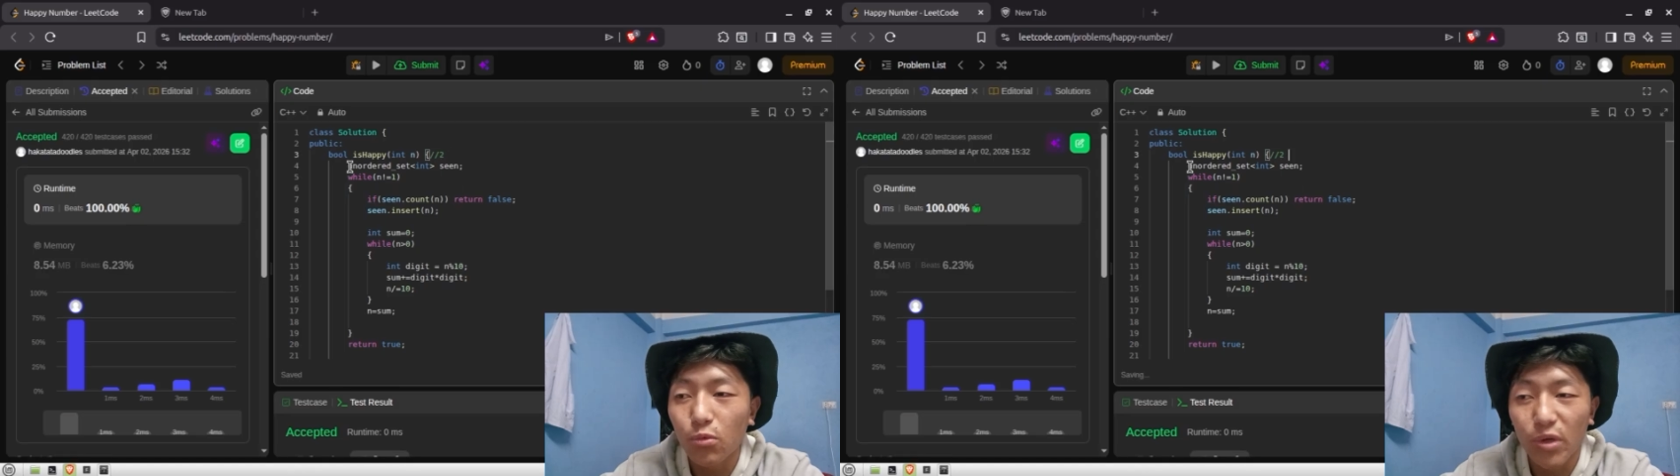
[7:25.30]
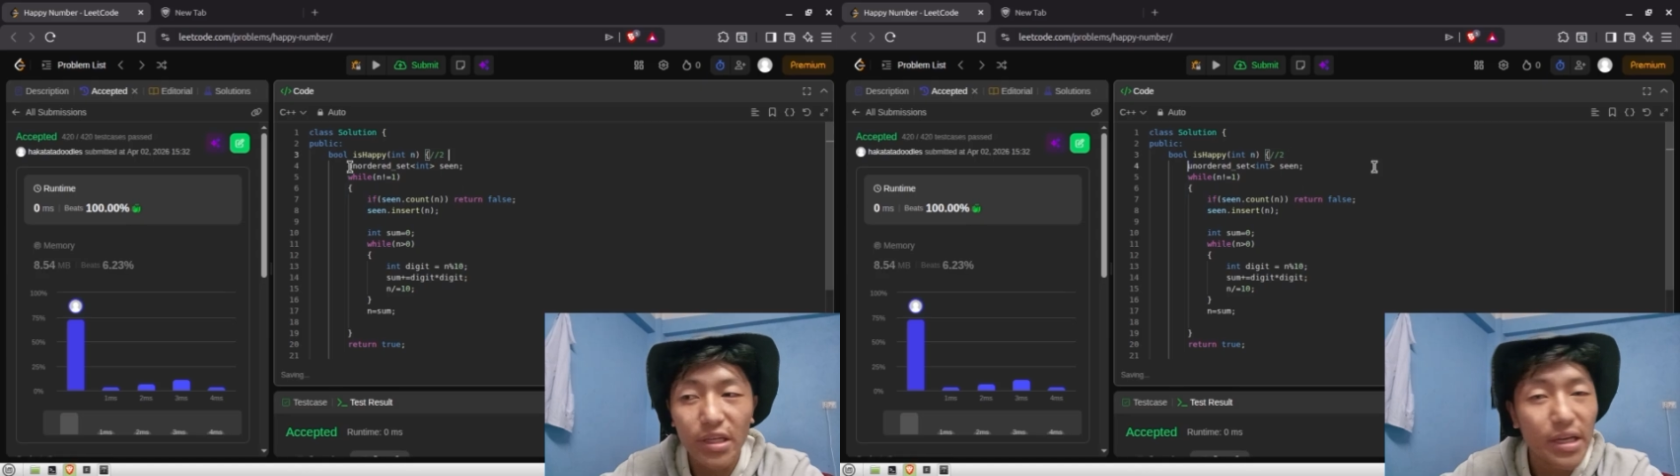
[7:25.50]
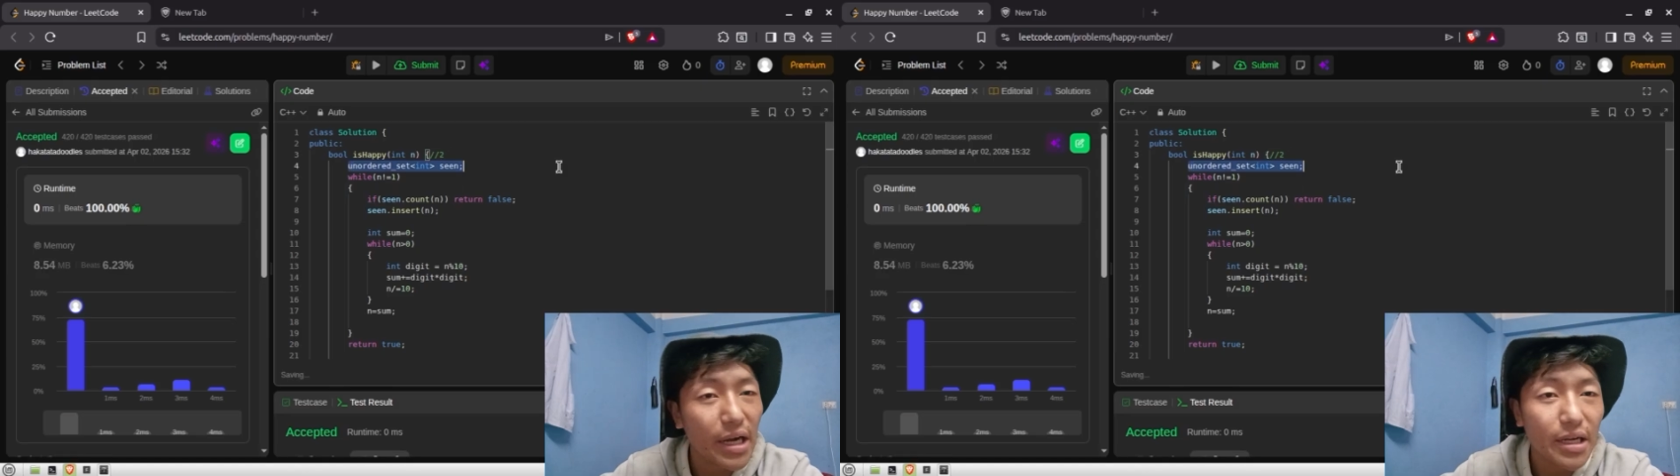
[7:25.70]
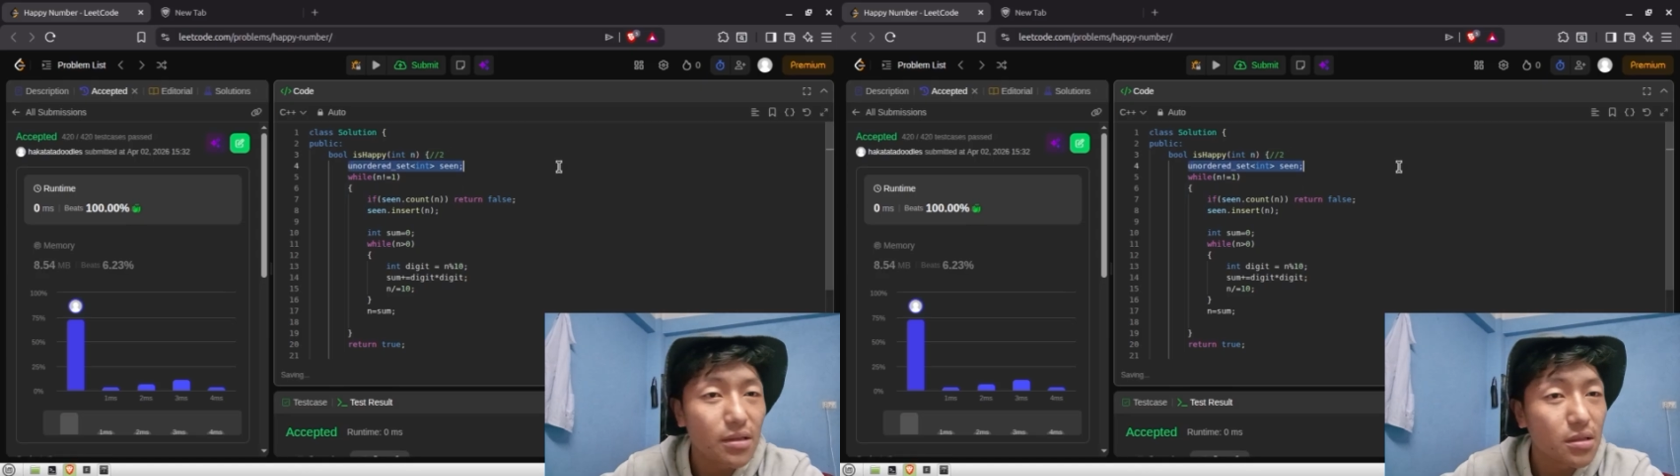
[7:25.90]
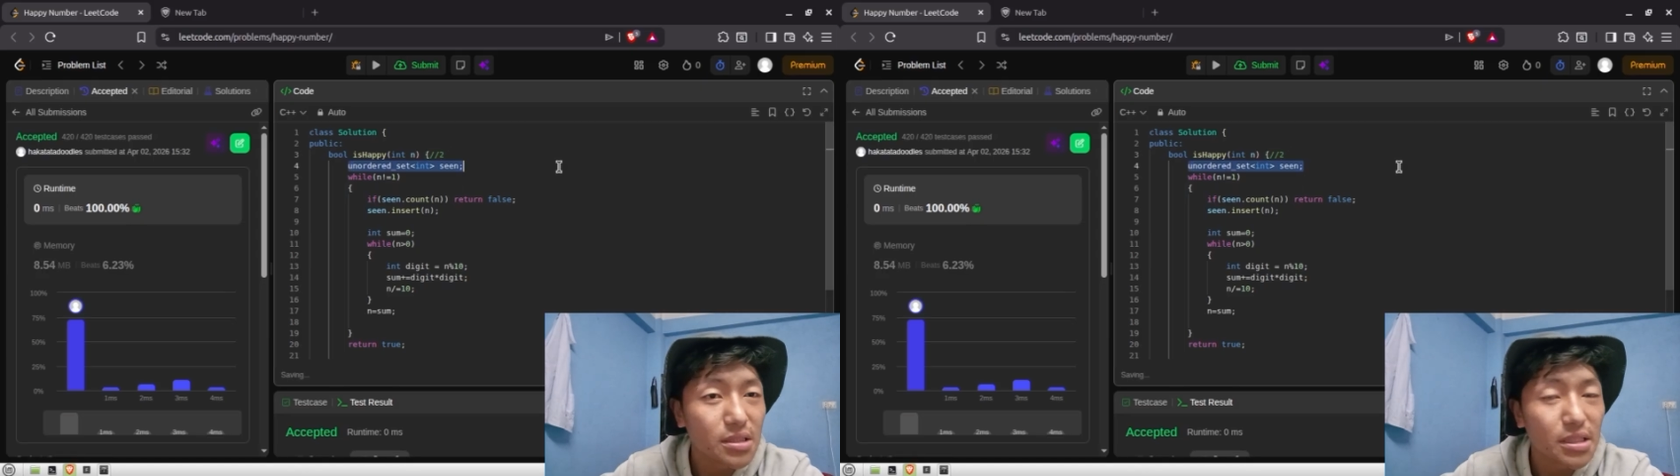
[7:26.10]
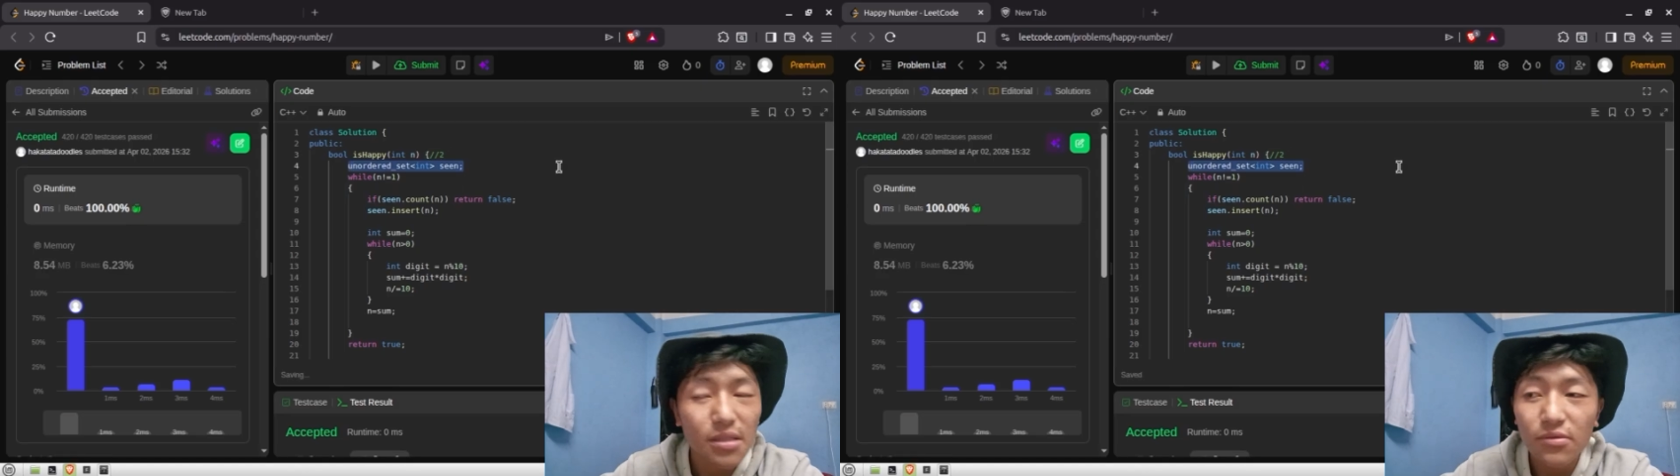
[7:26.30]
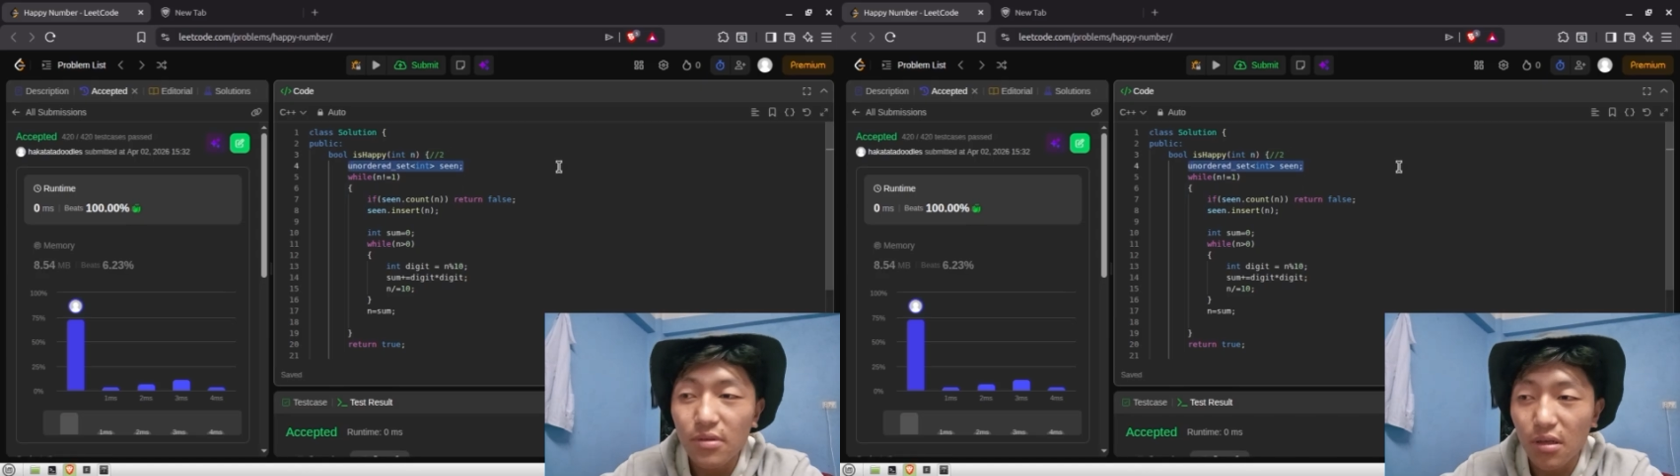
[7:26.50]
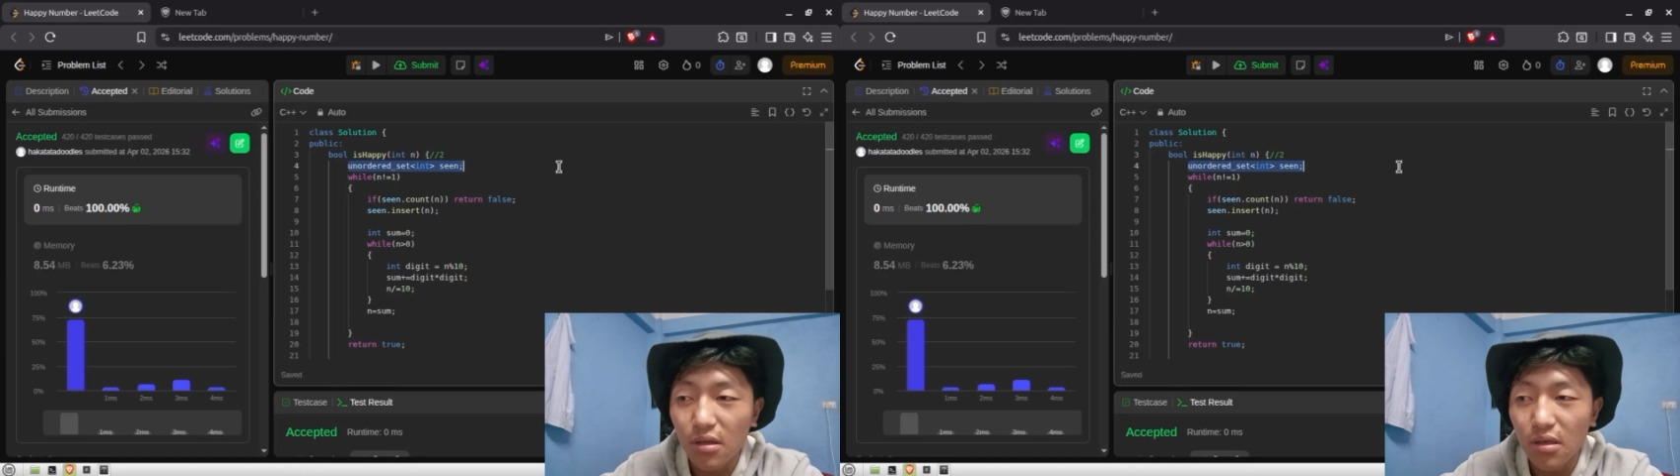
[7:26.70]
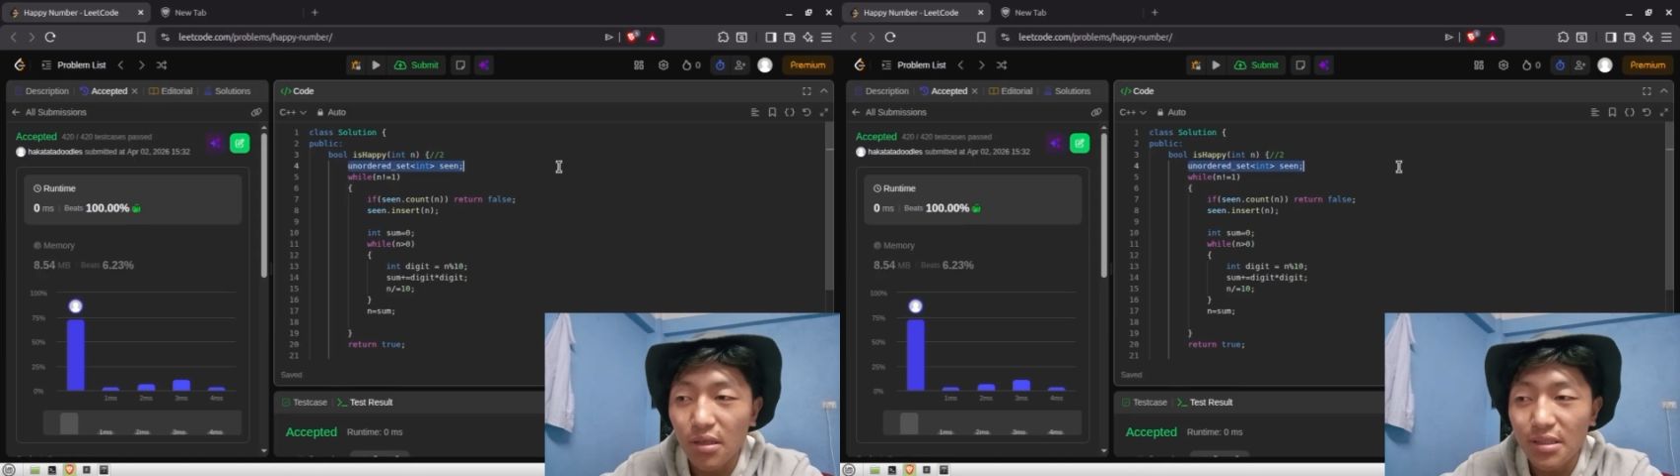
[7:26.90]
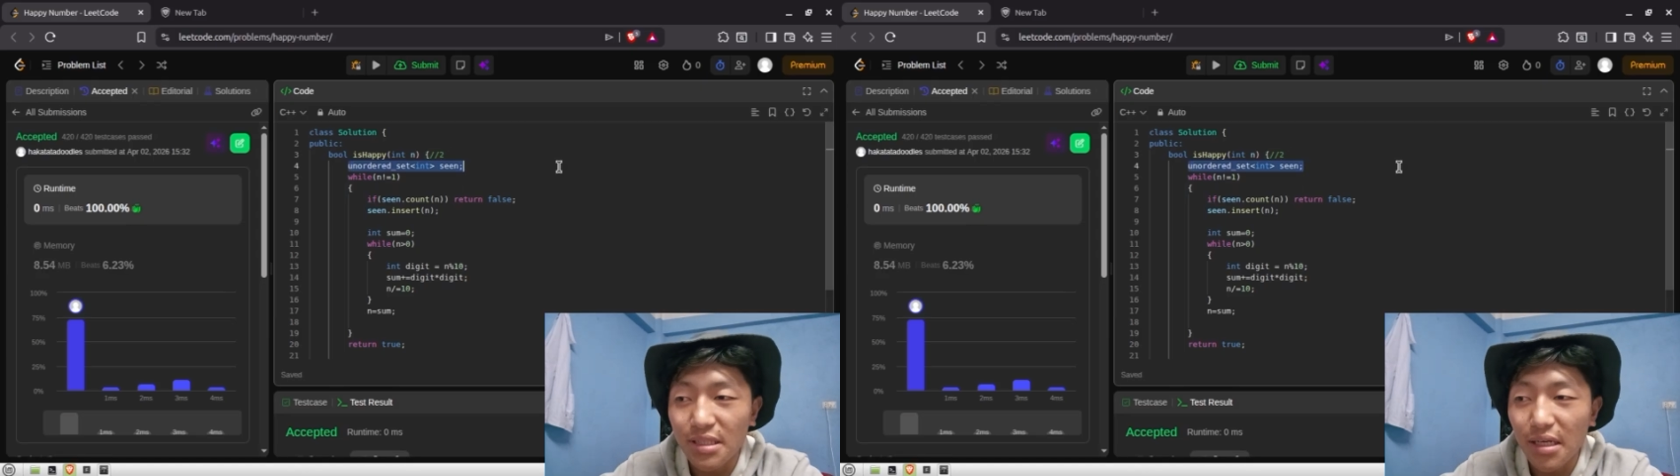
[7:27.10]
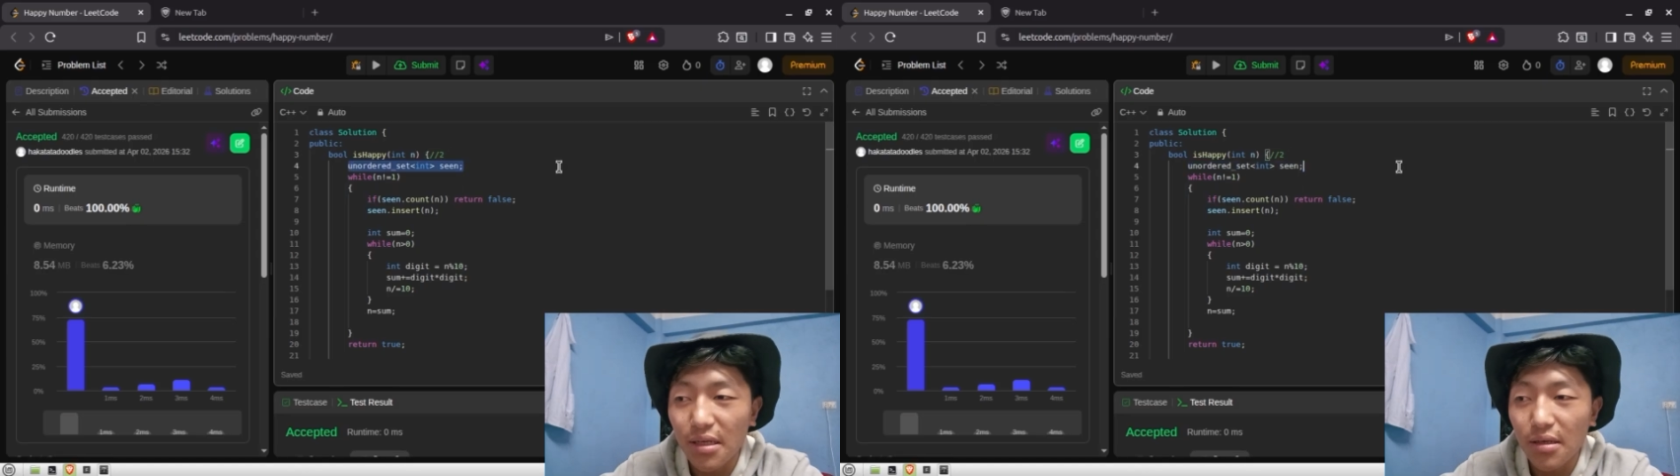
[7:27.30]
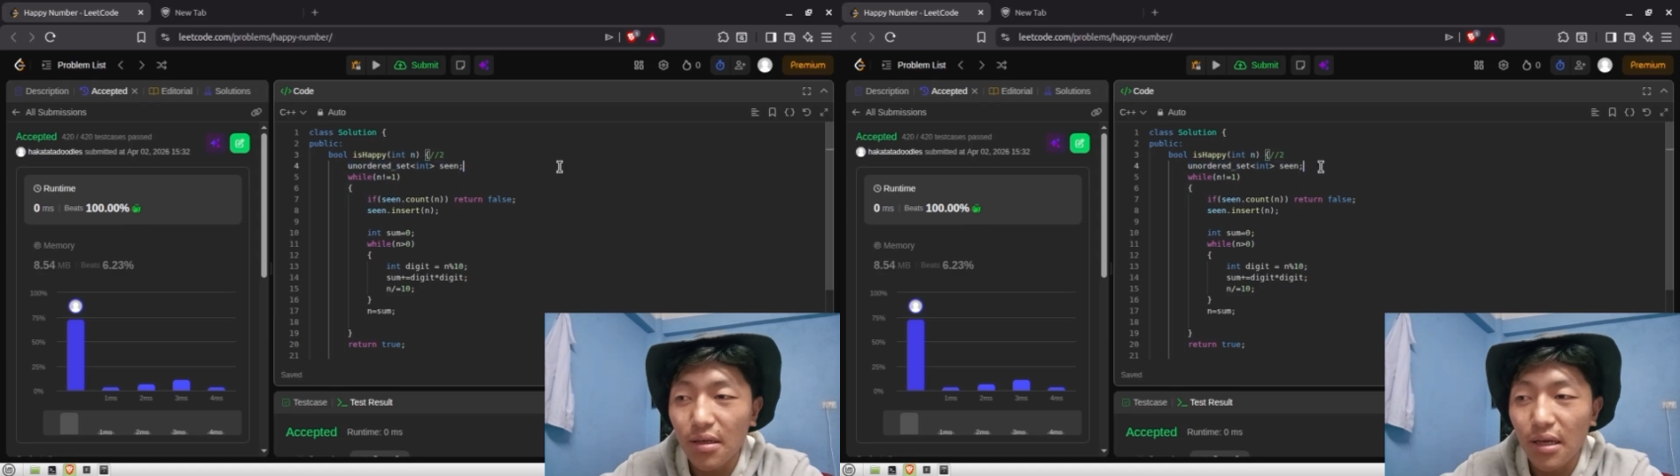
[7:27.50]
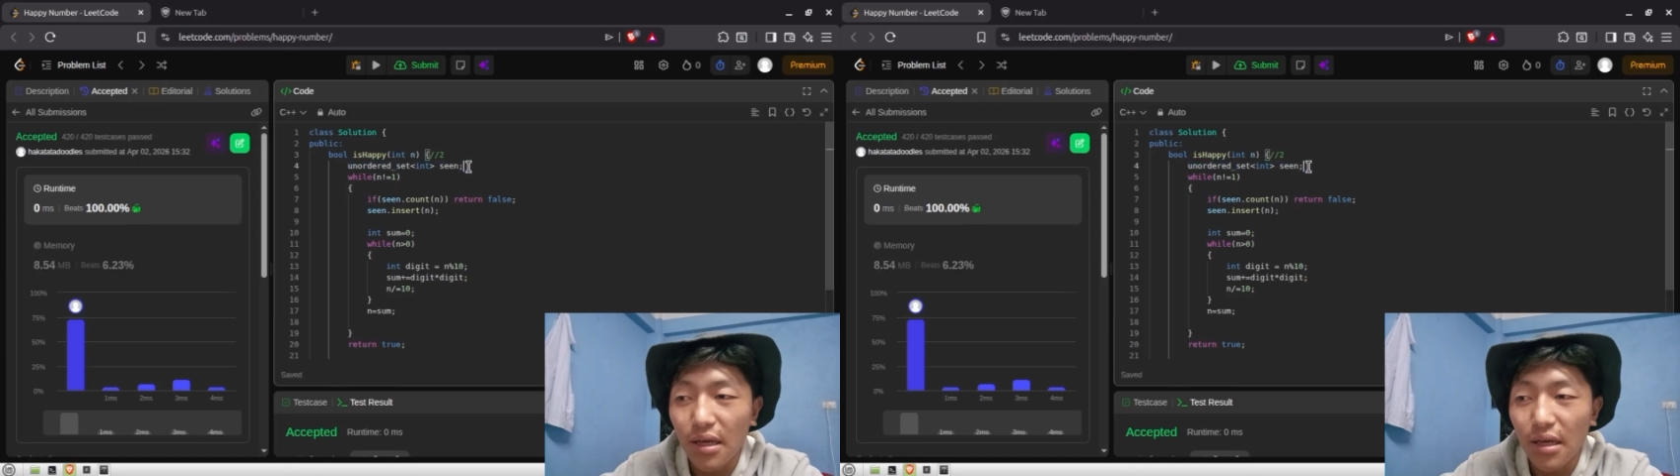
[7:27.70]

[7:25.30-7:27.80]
We created the scene set.